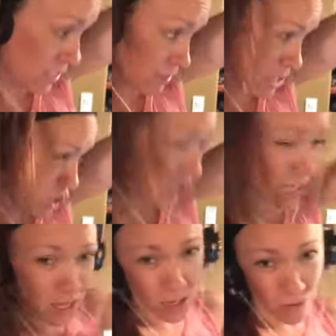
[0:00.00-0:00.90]
it's gonna be
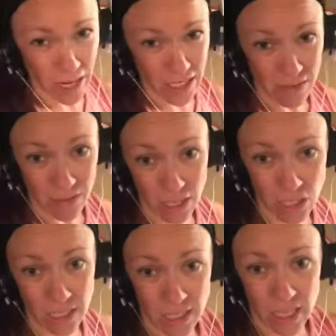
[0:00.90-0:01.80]
chicken, rice, and
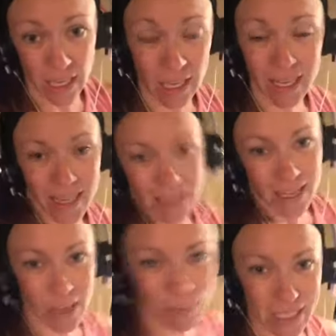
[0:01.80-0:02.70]
veggies tonight.
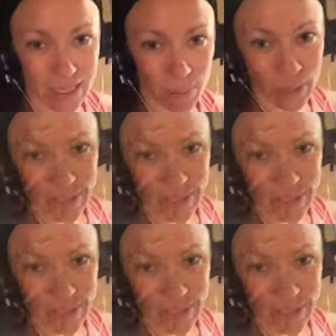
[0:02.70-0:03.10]
Keep it simple.